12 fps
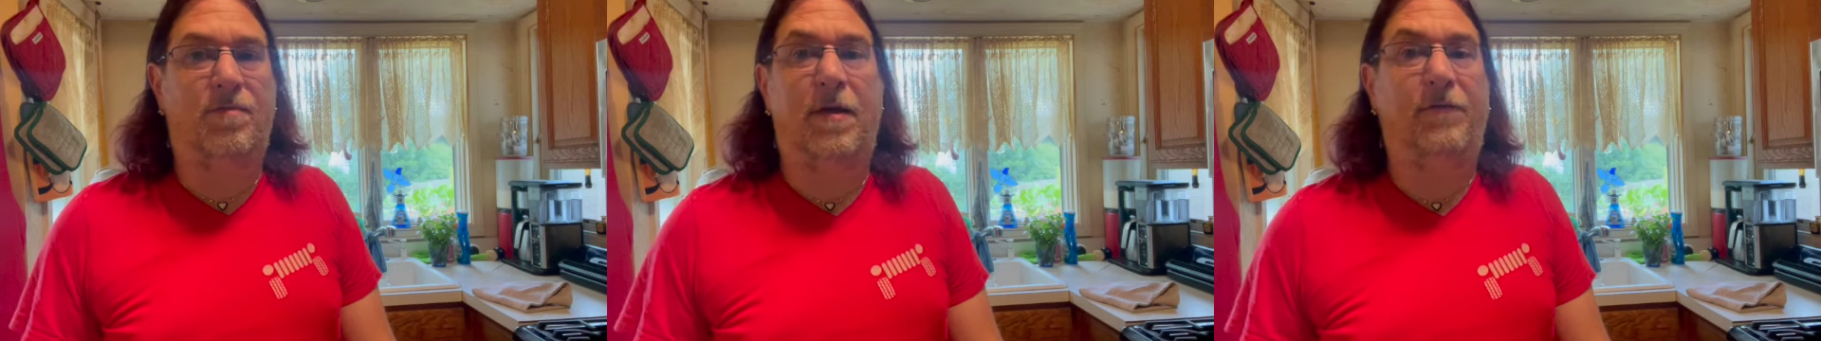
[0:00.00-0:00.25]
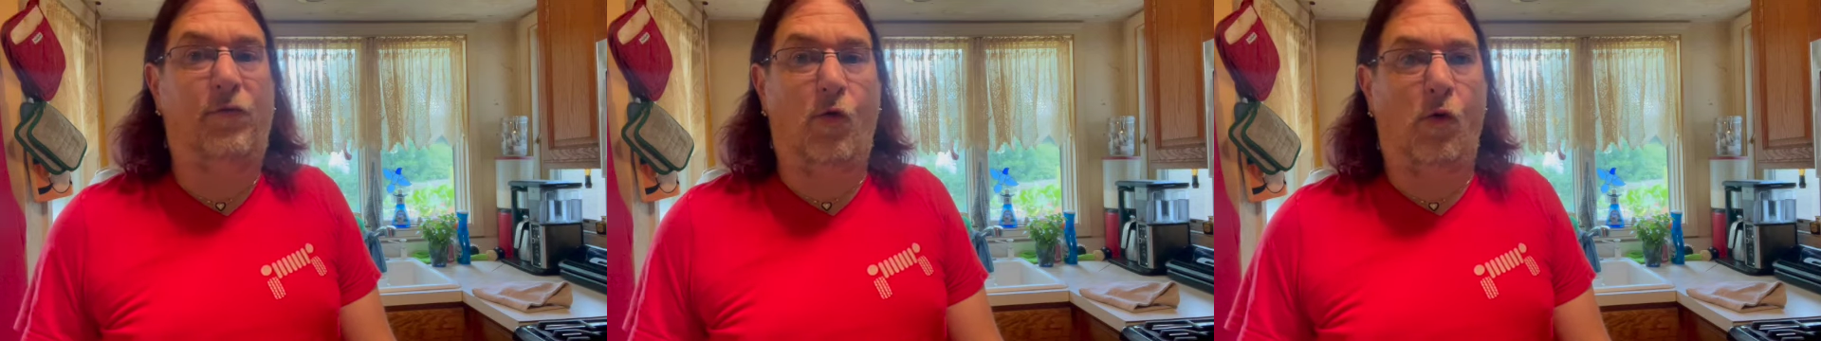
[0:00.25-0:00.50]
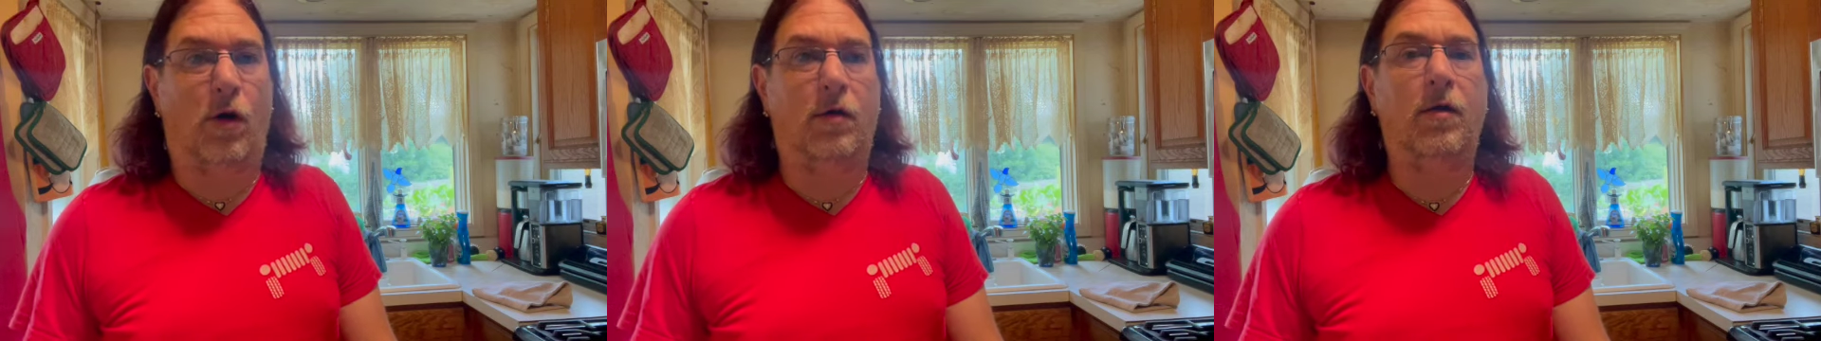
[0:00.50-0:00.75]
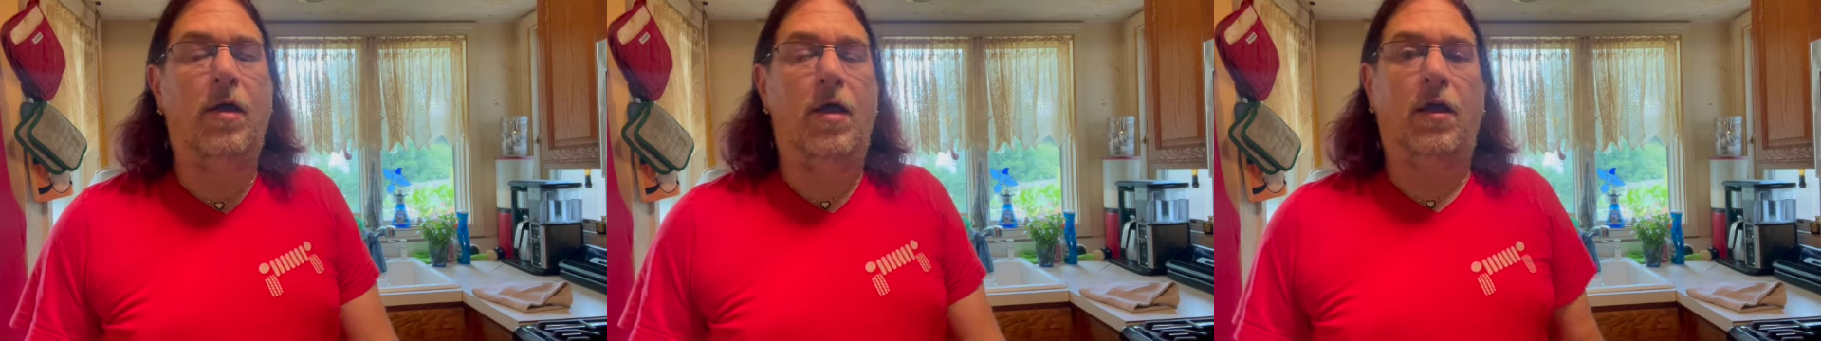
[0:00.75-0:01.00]

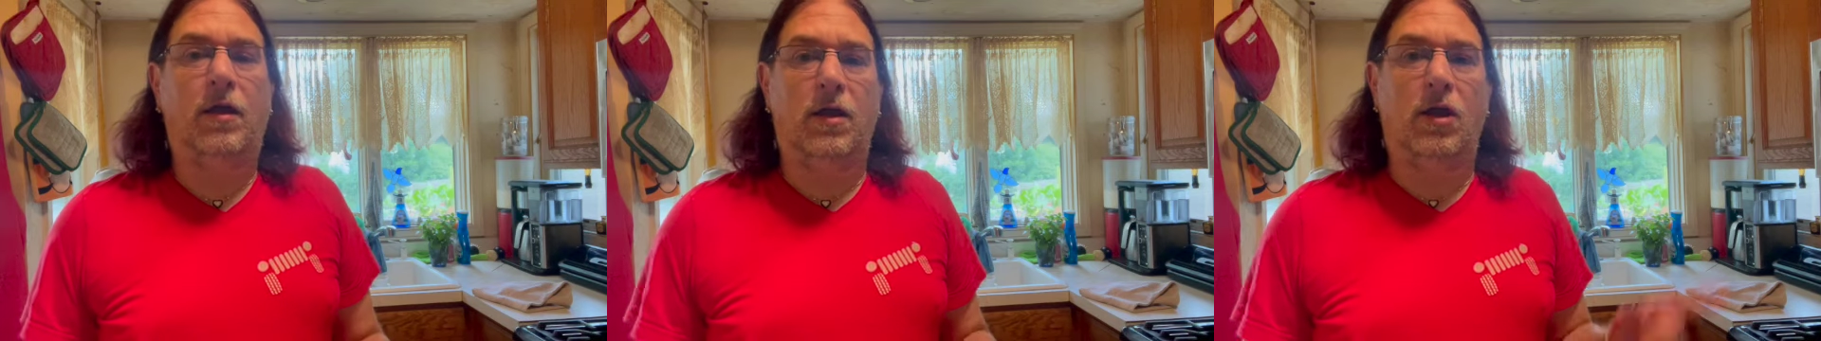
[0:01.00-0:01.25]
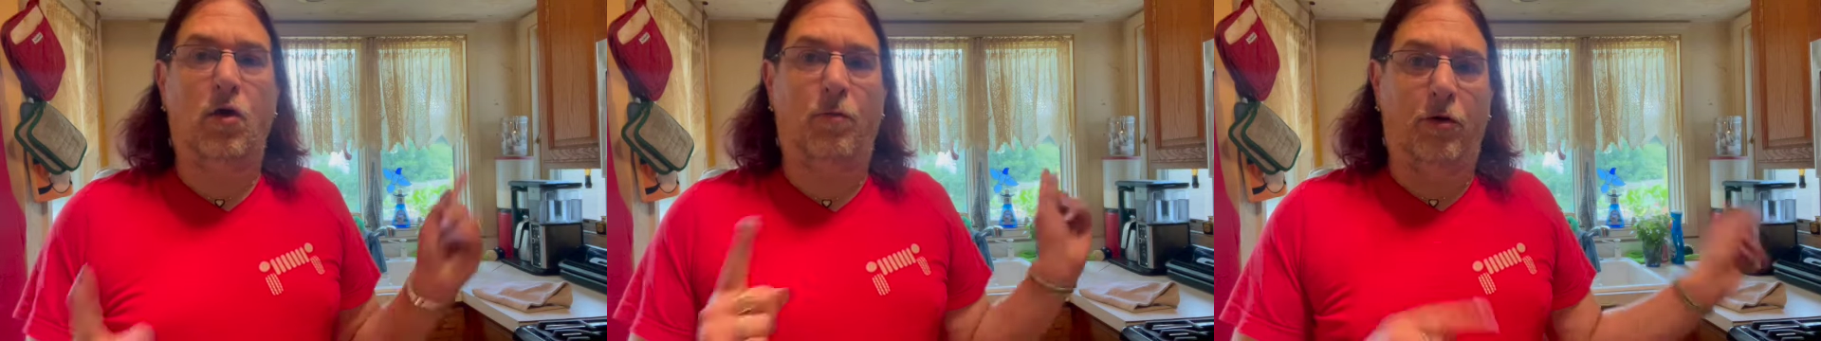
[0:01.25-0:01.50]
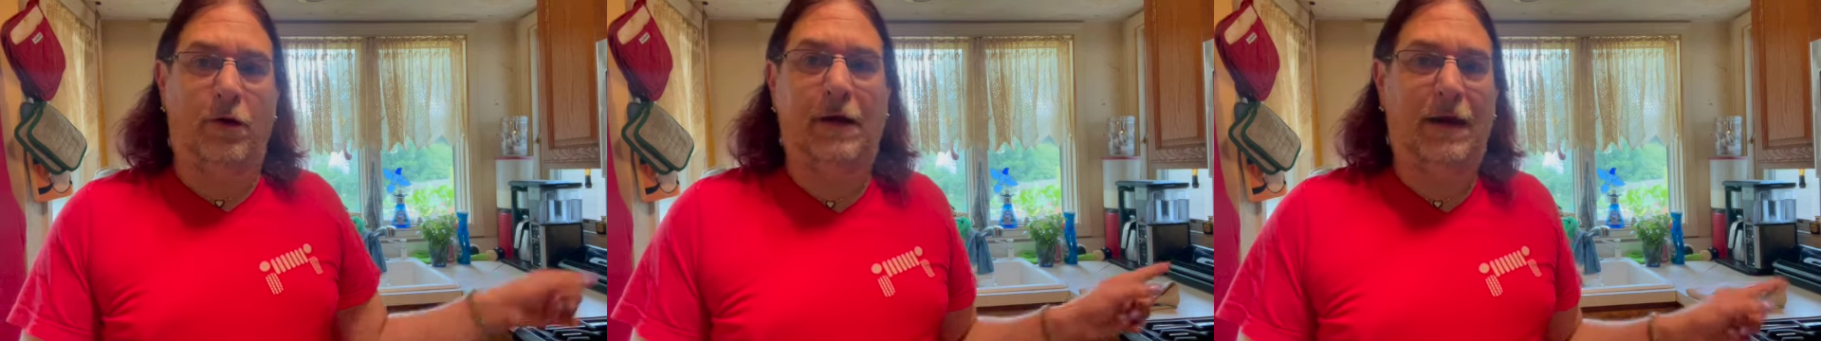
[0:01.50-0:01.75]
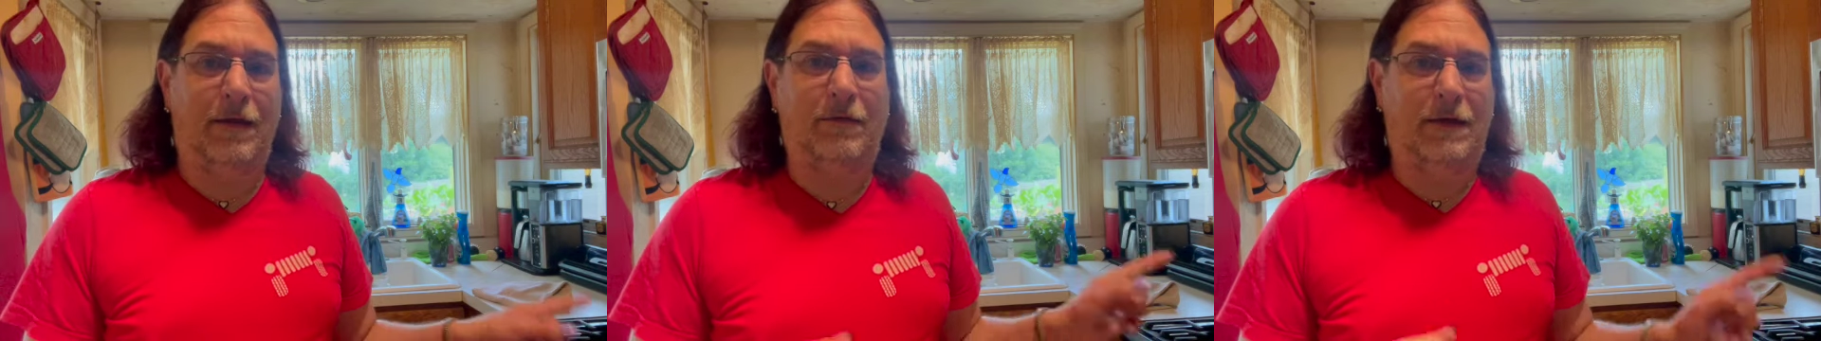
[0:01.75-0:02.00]
before you put
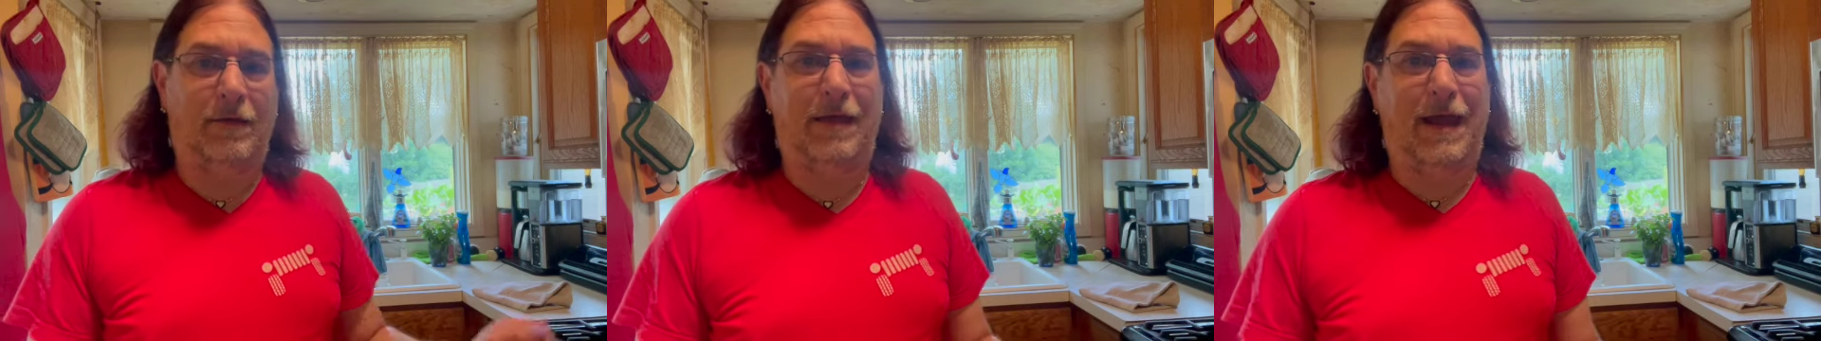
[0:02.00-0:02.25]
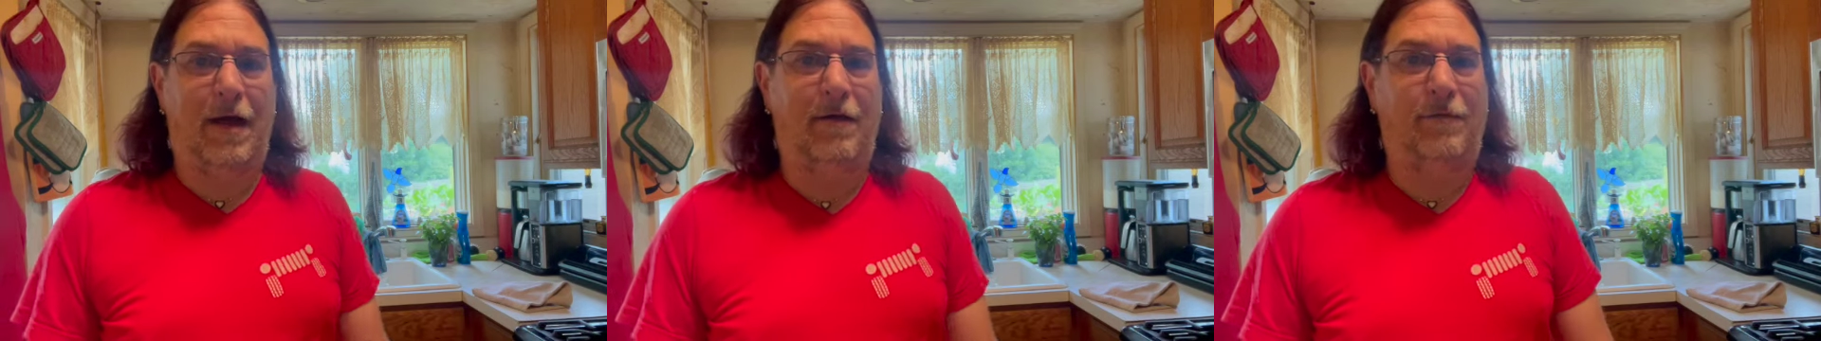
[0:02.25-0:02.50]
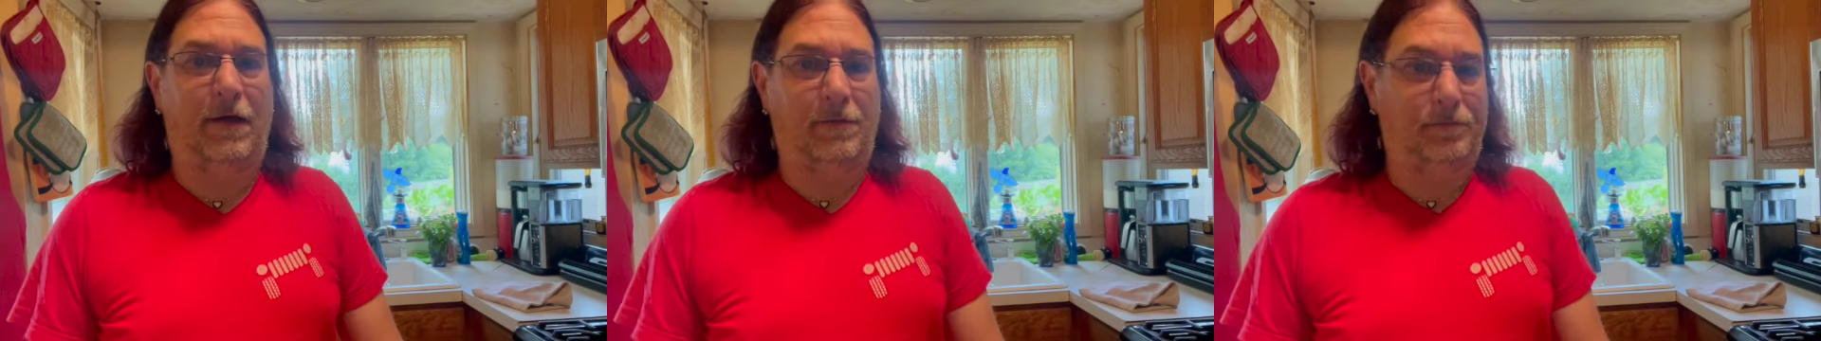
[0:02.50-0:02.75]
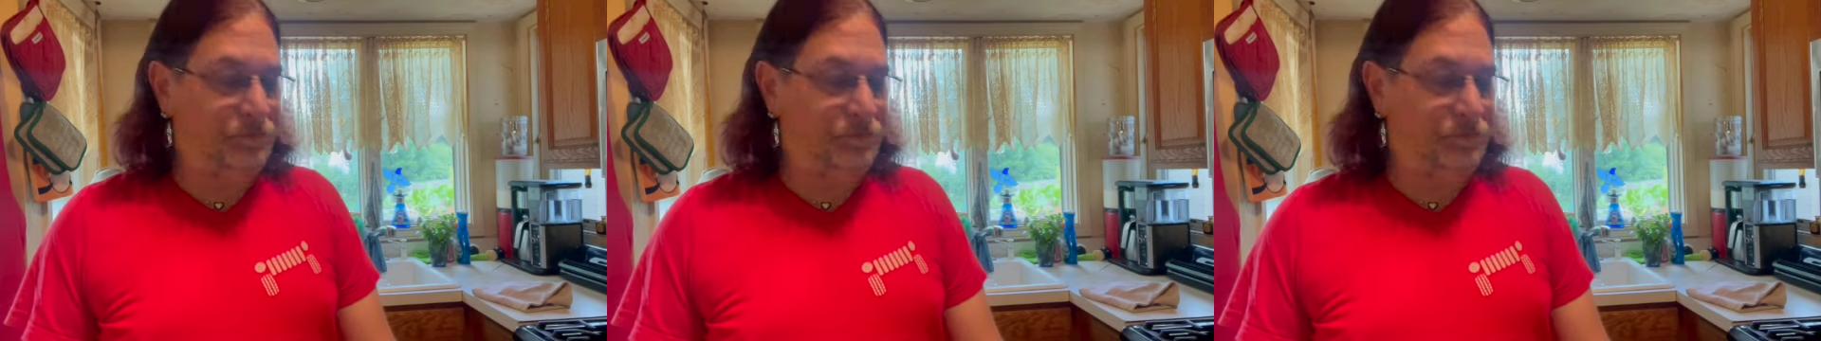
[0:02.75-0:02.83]
it into the oven.